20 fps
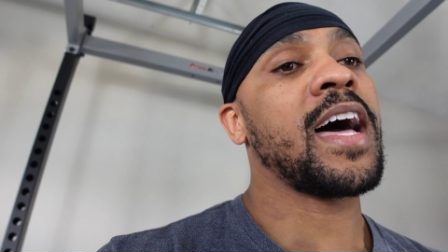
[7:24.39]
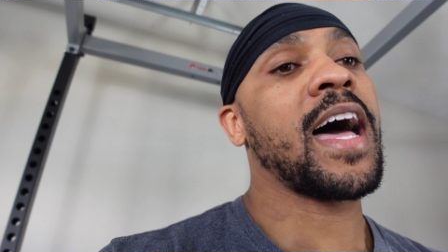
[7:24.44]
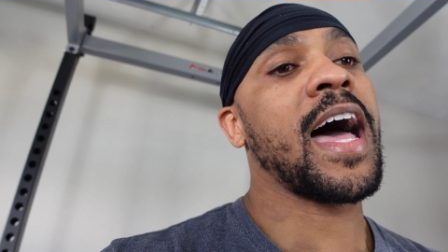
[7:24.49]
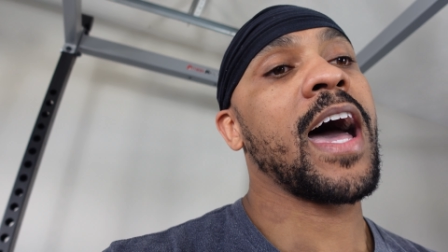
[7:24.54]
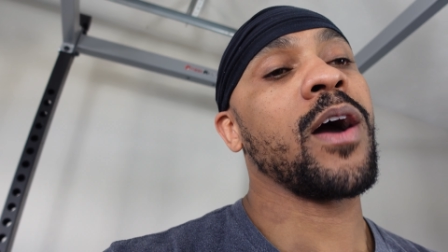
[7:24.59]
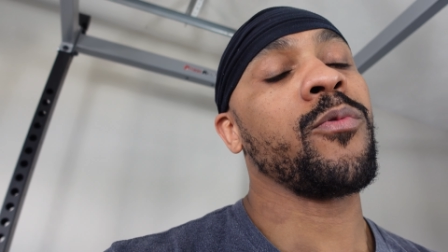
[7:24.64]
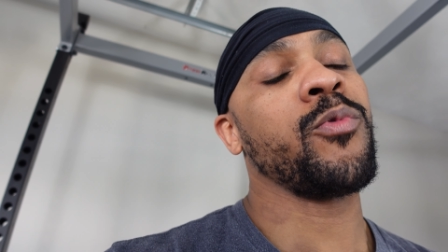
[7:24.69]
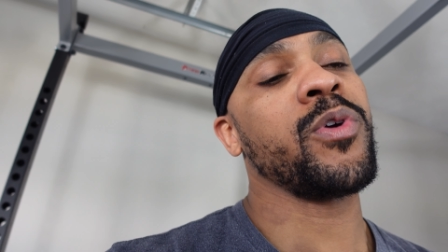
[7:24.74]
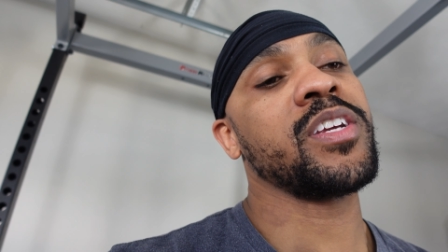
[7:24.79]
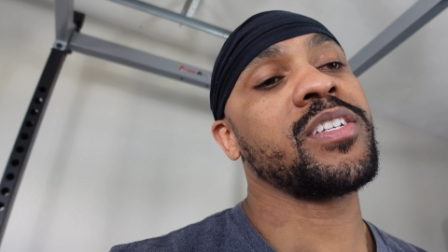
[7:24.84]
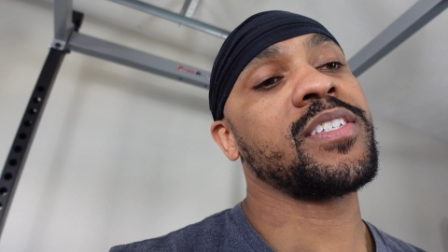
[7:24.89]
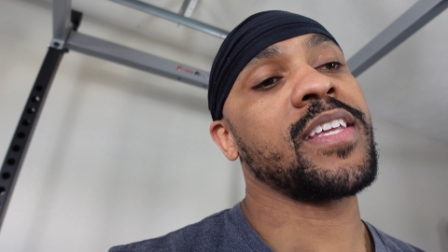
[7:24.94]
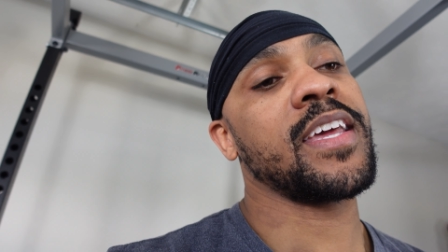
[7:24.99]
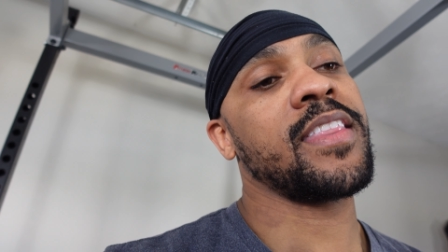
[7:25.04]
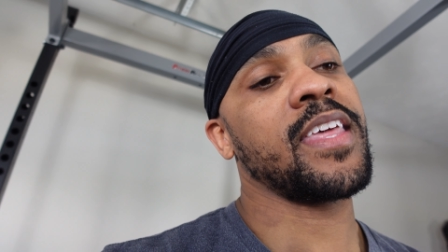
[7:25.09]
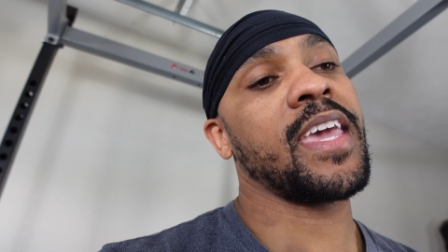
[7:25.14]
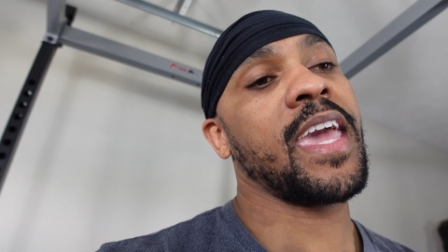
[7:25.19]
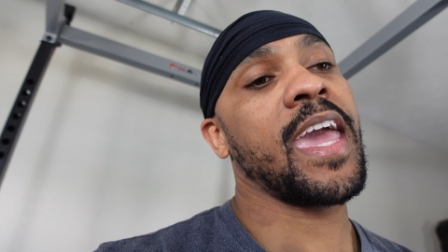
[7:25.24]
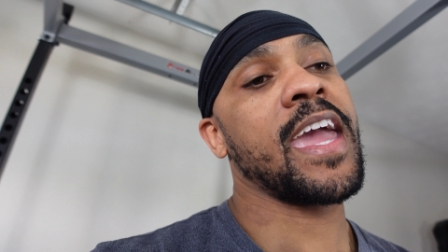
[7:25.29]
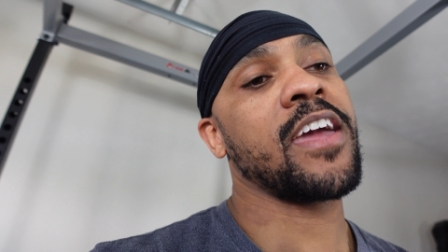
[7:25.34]
I wish
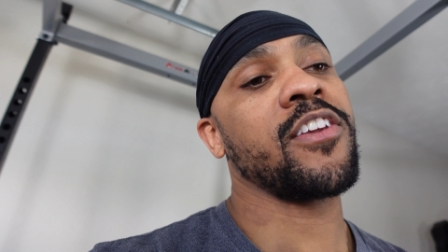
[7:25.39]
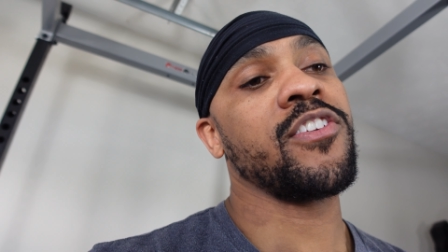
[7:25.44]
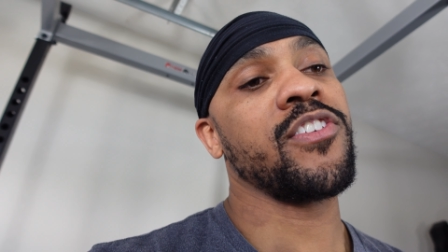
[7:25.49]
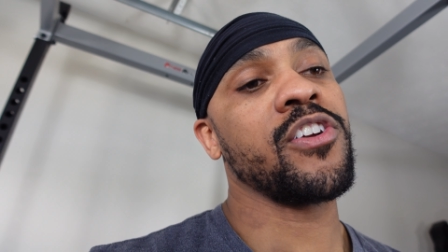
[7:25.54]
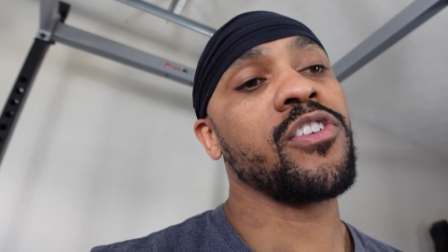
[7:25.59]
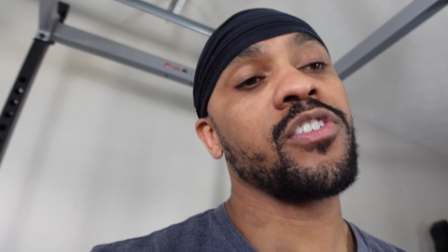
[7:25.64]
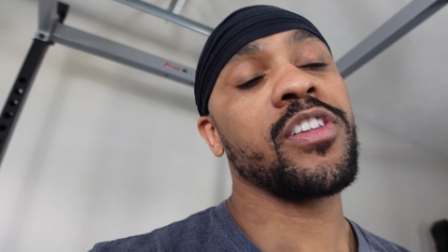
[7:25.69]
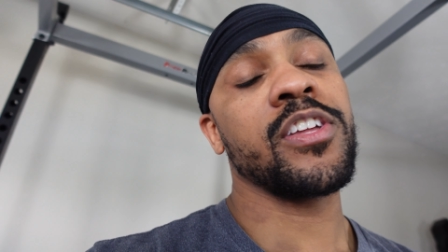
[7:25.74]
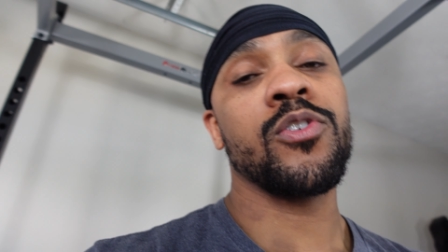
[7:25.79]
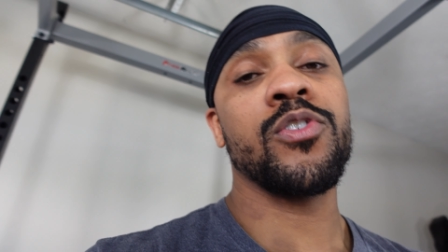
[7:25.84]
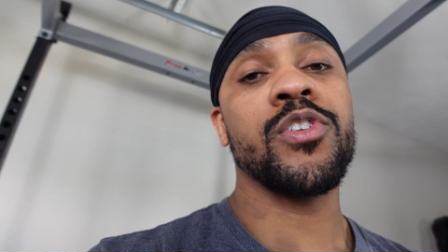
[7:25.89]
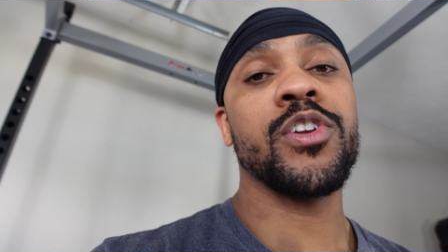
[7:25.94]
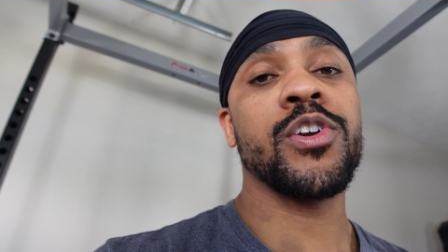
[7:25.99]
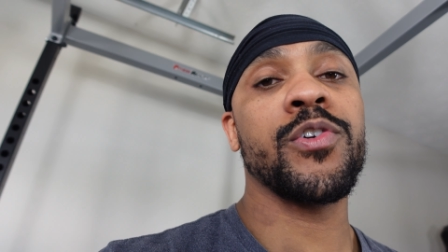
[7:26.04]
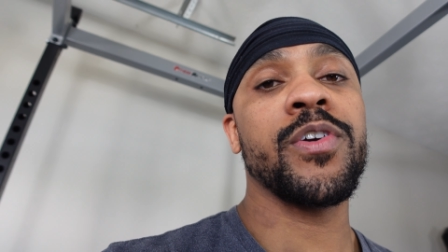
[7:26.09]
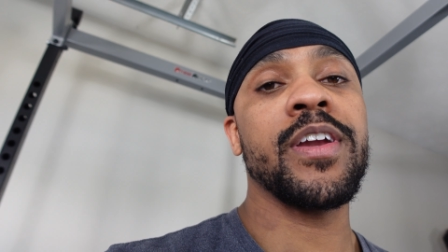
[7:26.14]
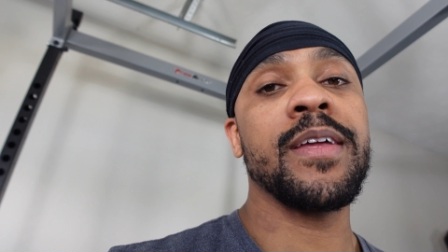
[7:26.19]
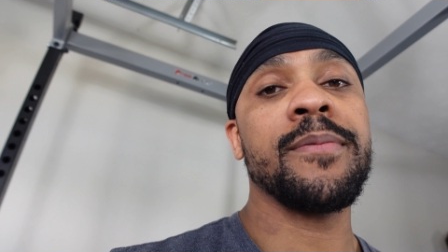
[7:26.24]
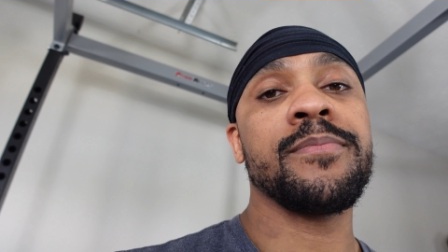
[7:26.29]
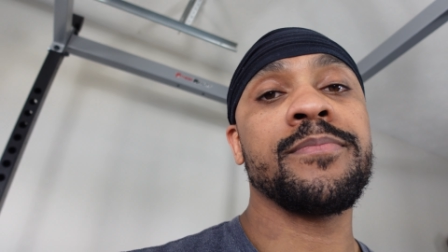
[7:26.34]
that they had knurling on the
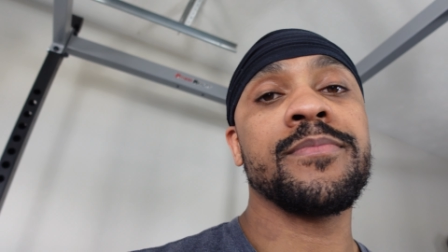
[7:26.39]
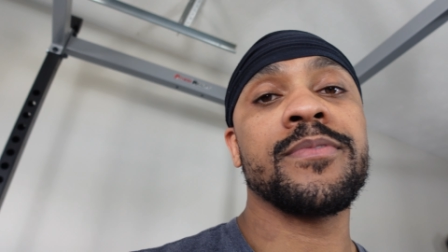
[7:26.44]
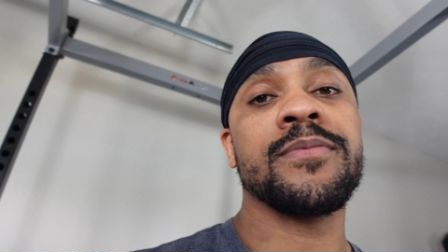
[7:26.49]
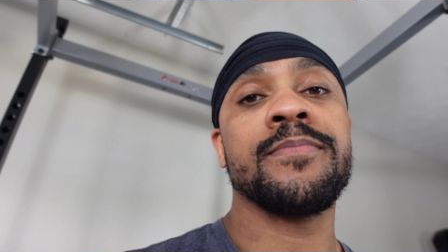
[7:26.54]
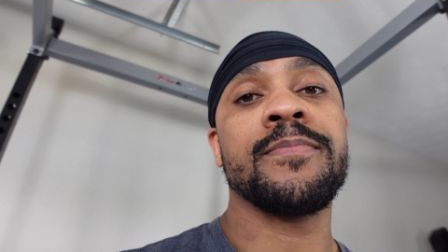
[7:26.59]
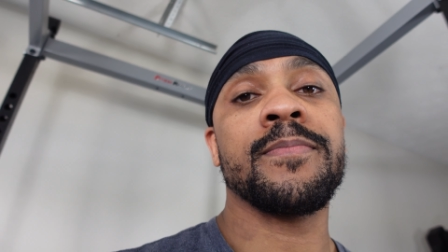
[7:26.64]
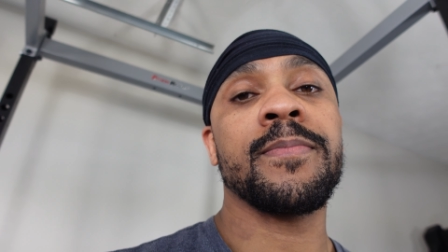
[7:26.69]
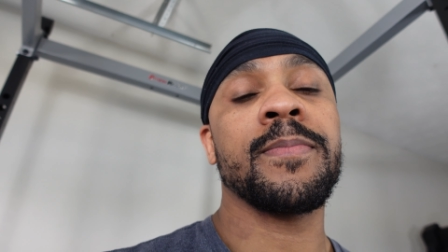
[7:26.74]
grip.